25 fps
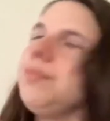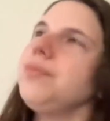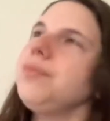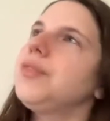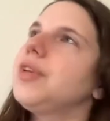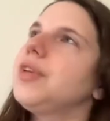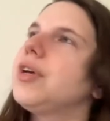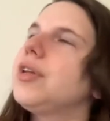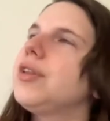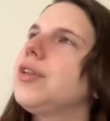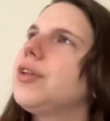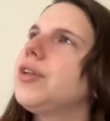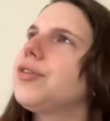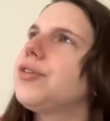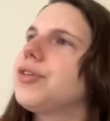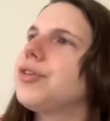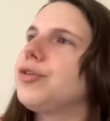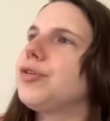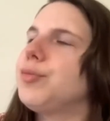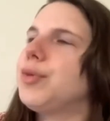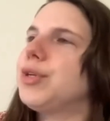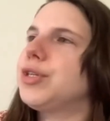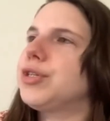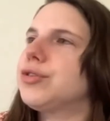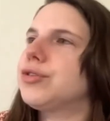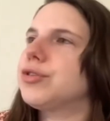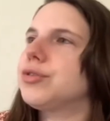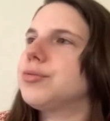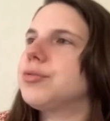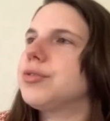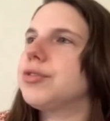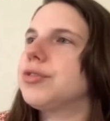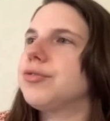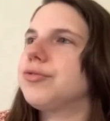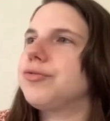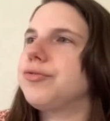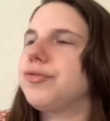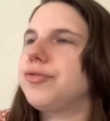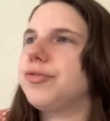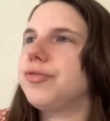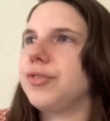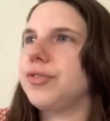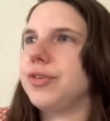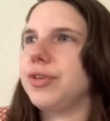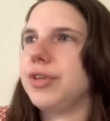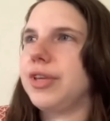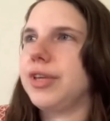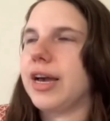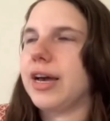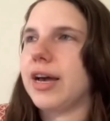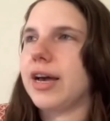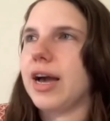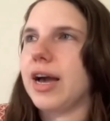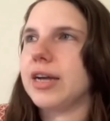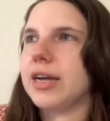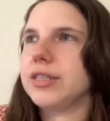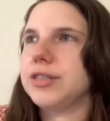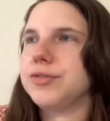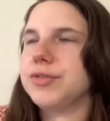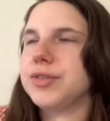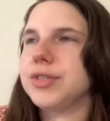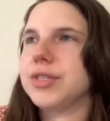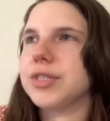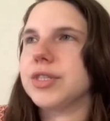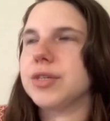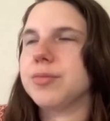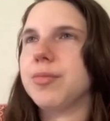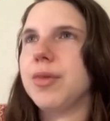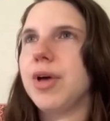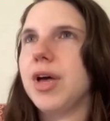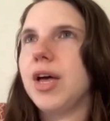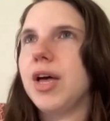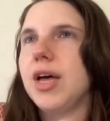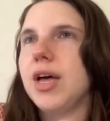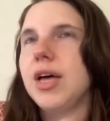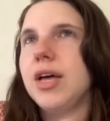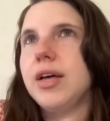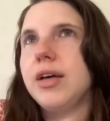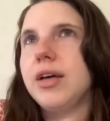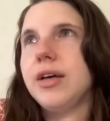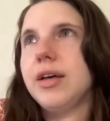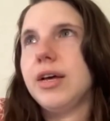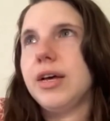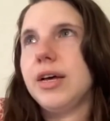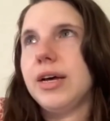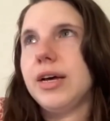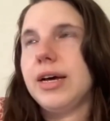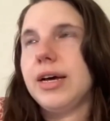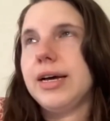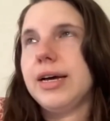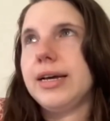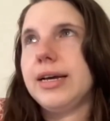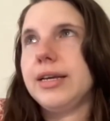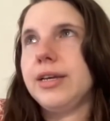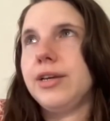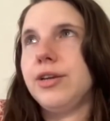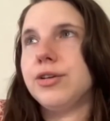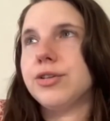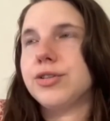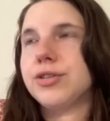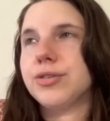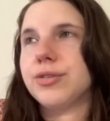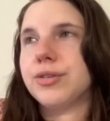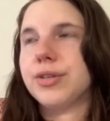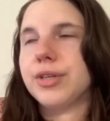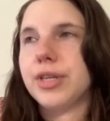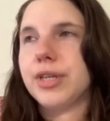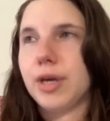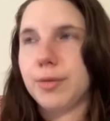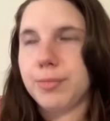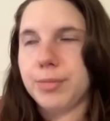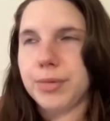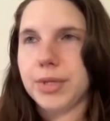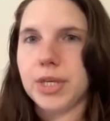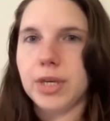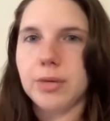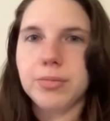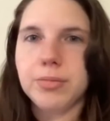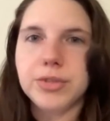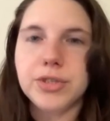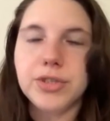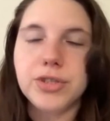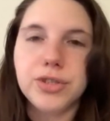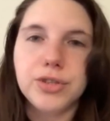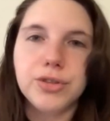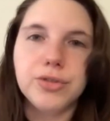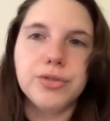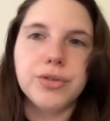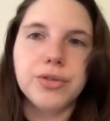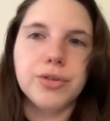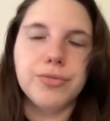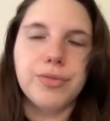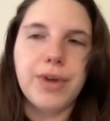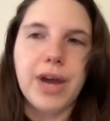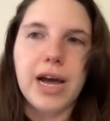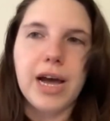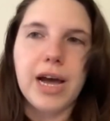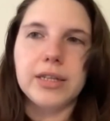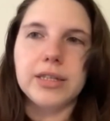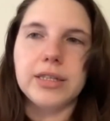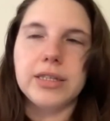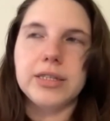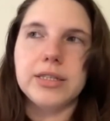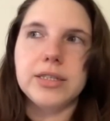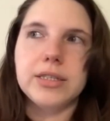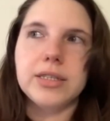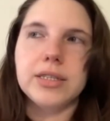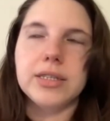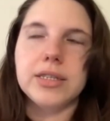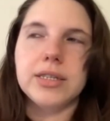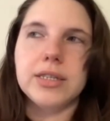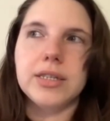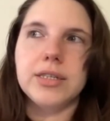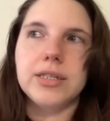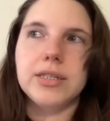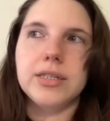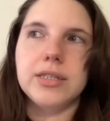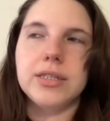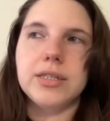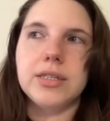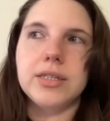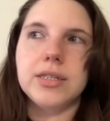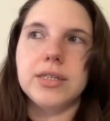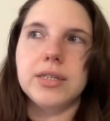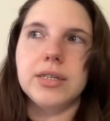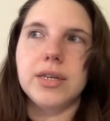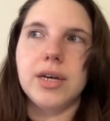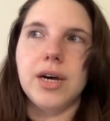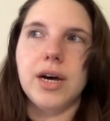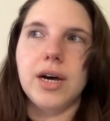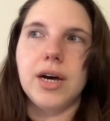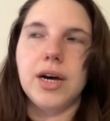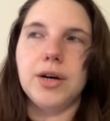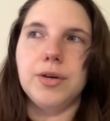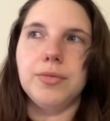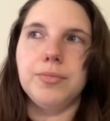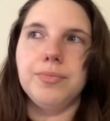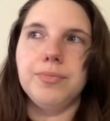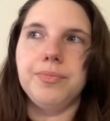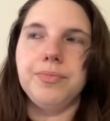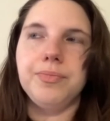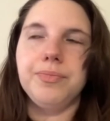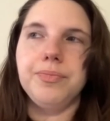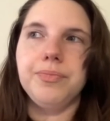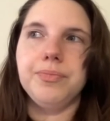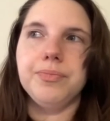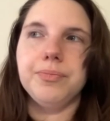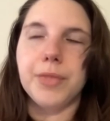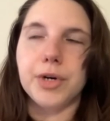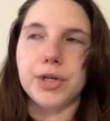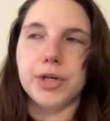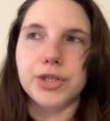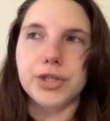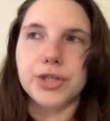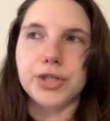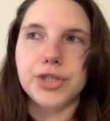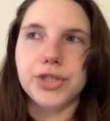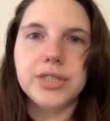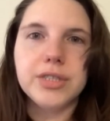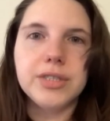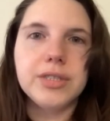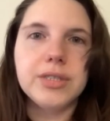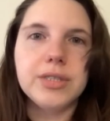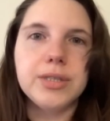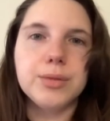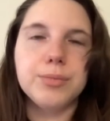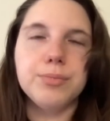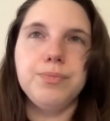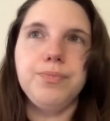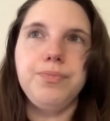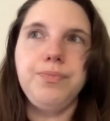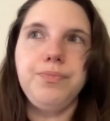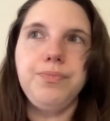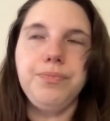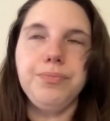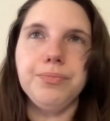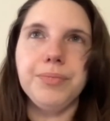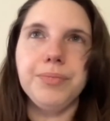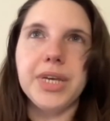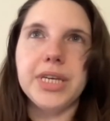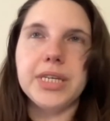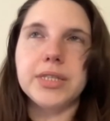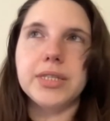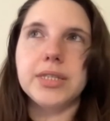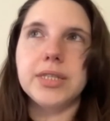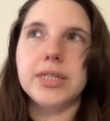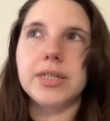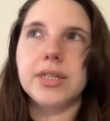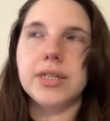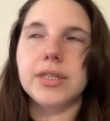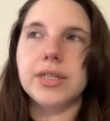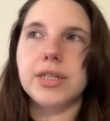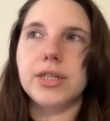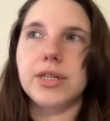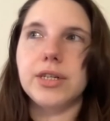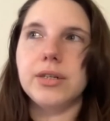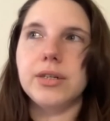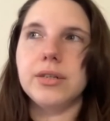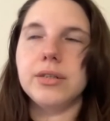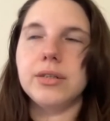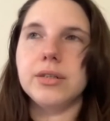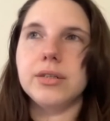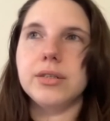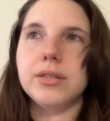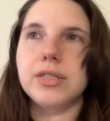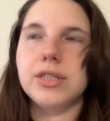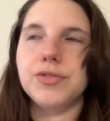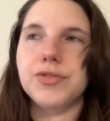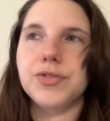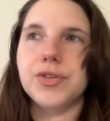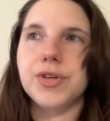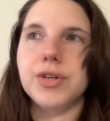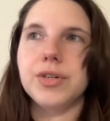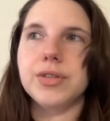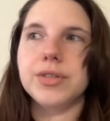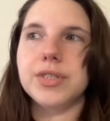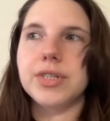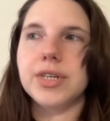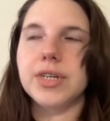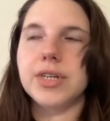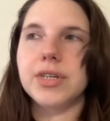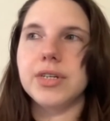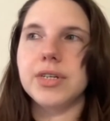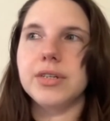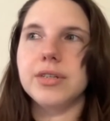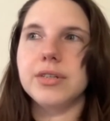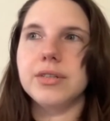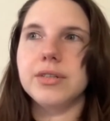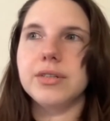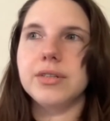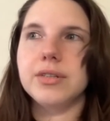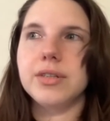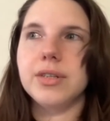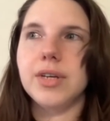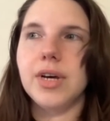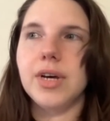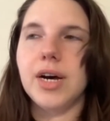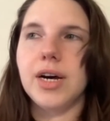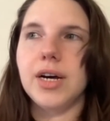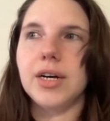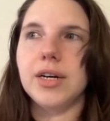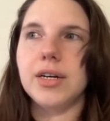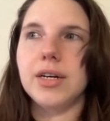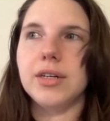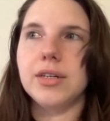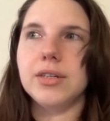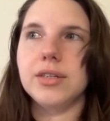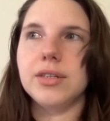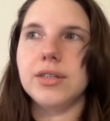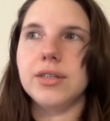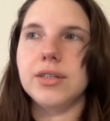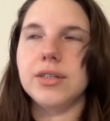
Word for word: the other thing you mentioned in terms of yeah activism you know, certainly not being able to do the rallies and um, marches makes it a little difficult to uh,